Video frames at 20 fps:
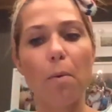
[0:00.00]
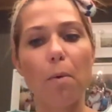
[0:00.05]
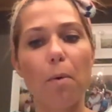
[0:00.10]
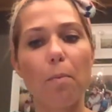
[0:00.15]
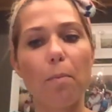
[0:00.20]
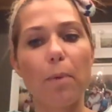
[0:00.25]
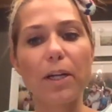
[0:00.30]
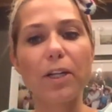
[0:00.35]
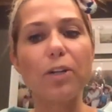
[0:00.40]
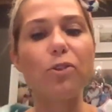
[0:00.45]

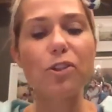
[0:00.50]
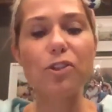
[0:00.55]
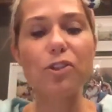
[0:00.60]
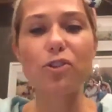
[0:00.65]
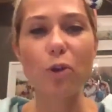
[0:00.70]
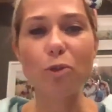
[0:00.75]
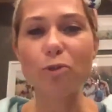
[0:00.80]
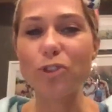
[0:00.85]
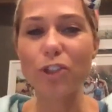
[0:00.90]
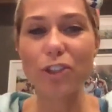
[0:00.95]
But you just
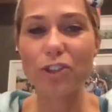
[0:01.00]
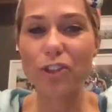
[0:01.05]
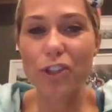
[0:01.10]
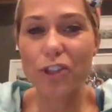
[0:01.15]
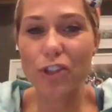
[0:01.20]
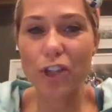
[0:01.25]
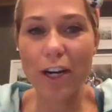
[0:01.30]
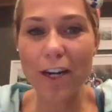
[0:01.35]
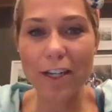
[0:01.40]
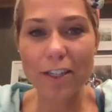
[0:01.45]

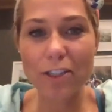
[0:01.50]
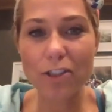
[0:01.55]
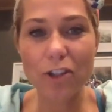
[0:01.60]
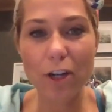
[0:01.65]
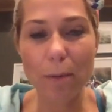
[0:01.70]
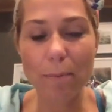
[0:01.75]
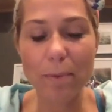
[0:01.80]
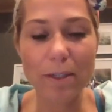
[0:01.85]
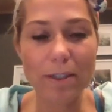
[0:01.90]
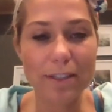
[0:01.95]
try not to
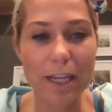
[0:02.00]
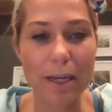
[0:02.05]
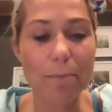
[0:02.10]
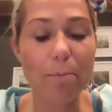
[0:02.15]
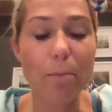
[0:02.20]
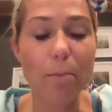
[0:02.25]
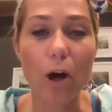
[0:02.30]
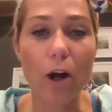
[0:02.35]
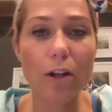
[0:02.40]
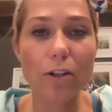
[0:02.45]
drop the same
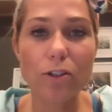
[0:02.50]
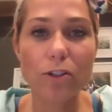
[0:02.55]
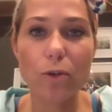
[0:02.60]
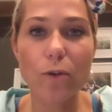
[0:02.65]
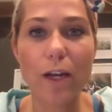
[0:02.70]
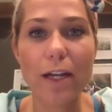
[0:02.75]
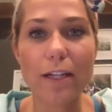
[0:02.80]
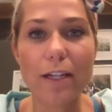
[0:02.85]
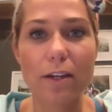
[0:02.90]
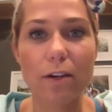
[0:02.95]
ball 2
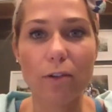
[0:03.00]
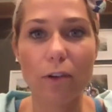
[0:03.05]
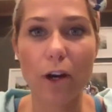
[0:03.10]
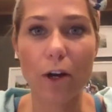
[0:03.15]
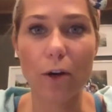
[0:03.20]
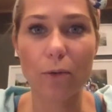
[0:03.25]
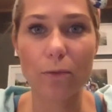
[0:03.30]
days in a row.